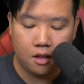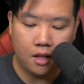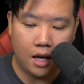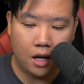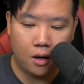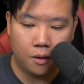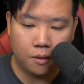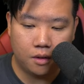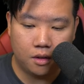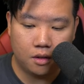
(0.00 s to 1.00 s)
Now,
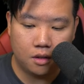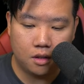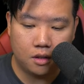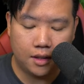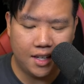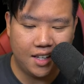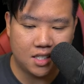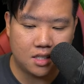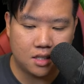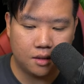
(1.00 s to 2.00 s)
the thing
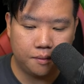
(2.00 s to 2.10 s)
is,